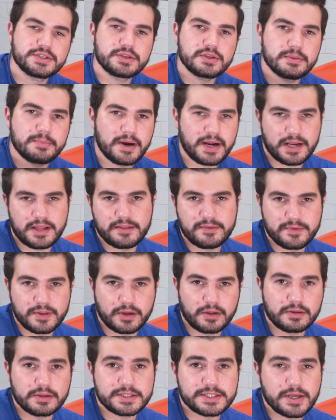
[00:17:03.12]
to the body of the
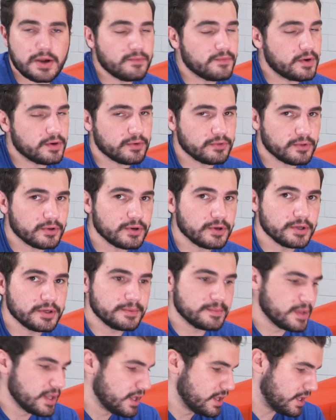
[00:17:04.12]
vehicle itself under the hood.
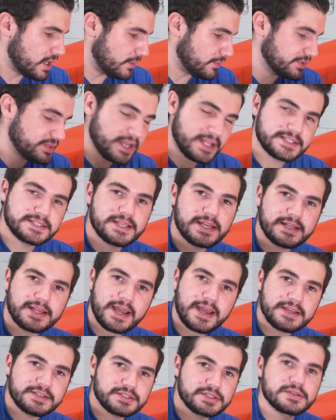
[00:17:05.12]
And with that said,
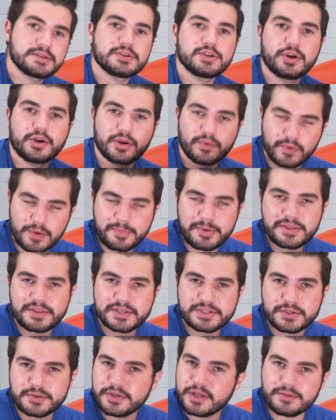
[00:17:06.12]
guys, you're gonna repeat
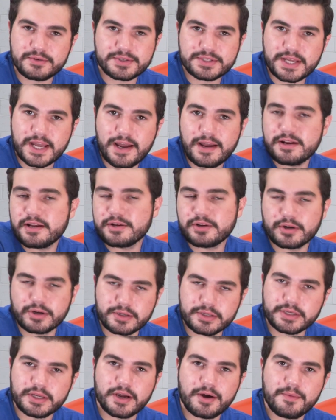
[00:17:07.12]
this on the other side and you're
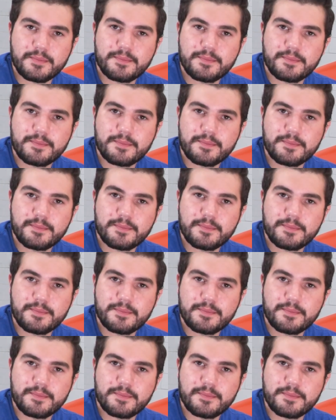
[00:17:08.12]
good to go.